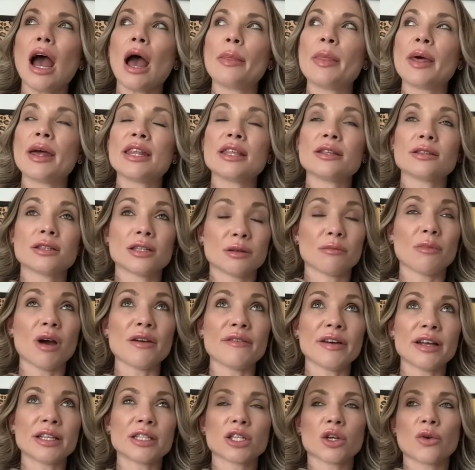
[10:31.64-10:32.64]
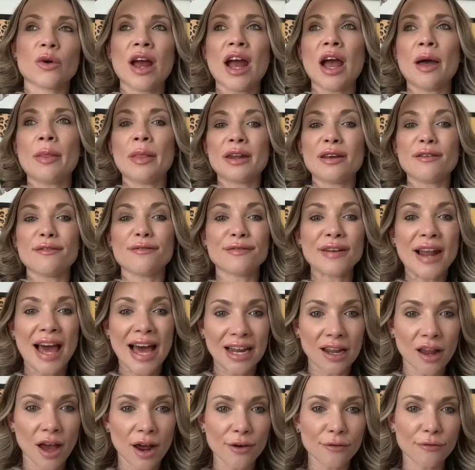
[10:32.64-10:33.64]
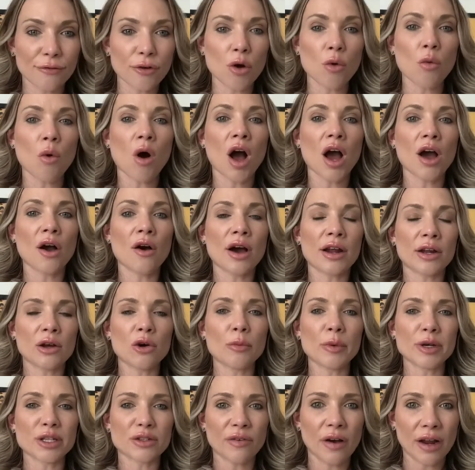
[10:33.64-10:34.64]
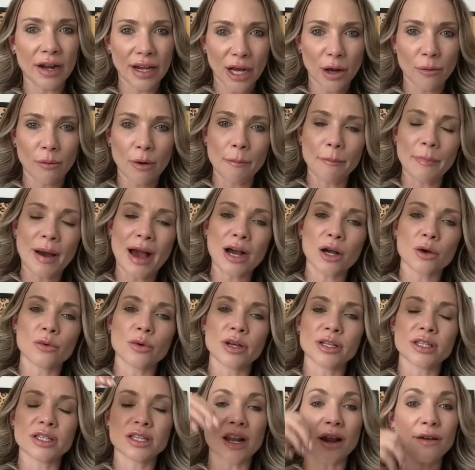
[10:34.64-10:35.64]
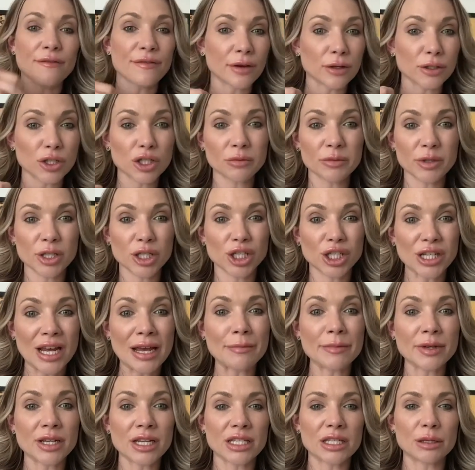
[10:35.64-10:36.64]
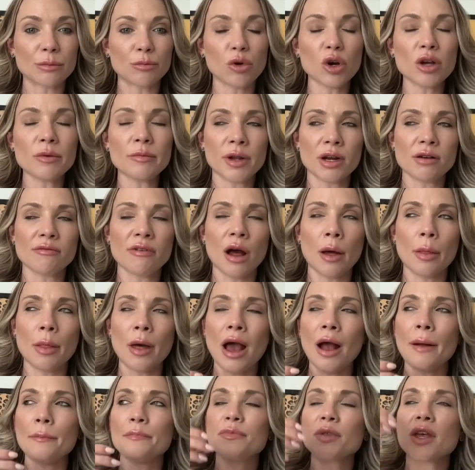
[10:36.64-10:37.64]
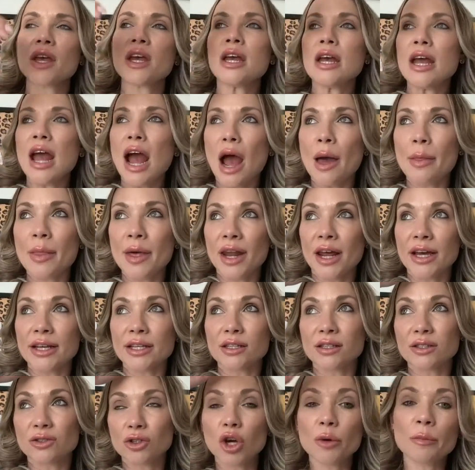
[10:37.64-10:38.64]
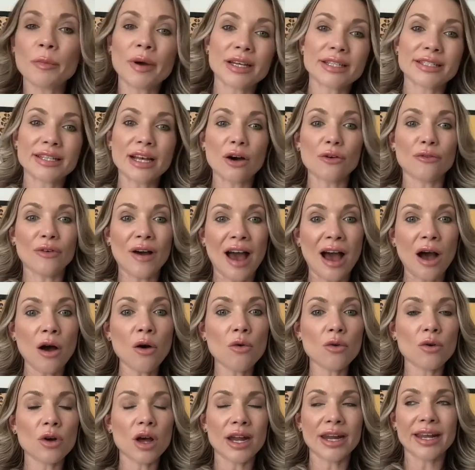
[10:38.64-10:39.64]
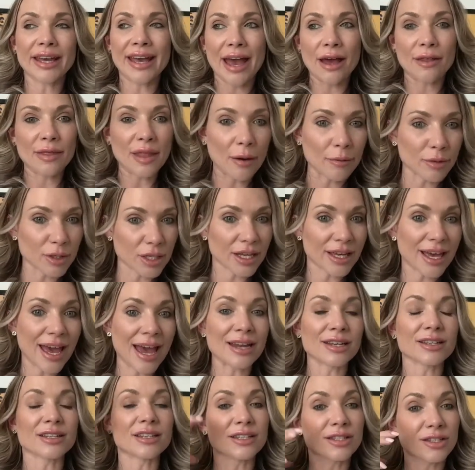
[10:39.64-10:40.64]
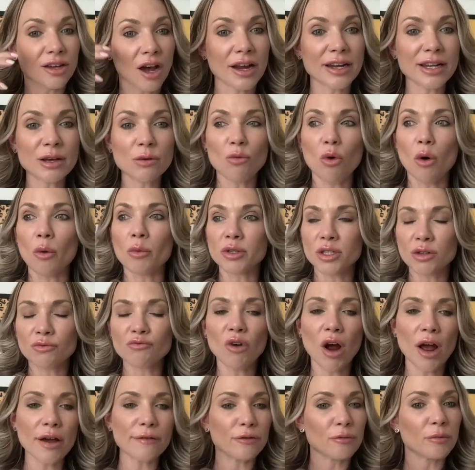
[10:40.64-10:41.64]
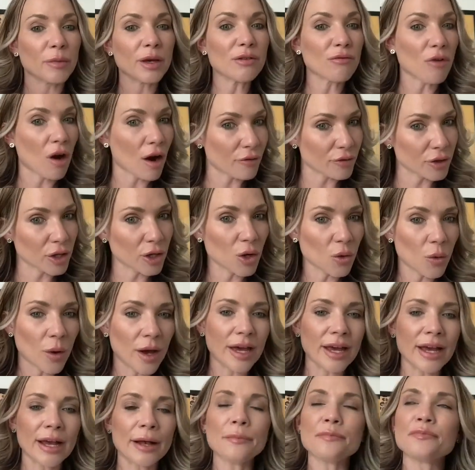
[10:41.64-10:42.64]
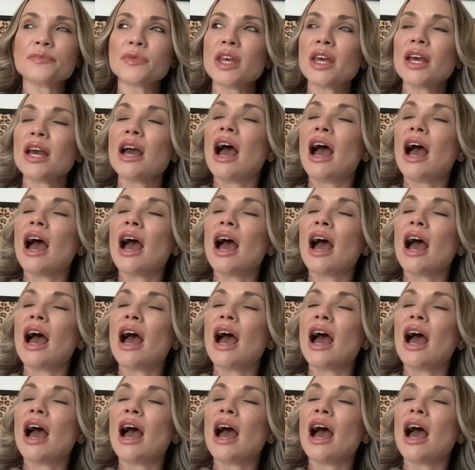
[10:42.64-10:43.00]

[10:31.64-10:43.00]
and then this is in my events career, and then it flatlined for a while and I almost felt like I went backwards, and I felt so much shame and disappointment around that. And then I took myself out, and again that was deciding what wasn't right for me rather than quitting.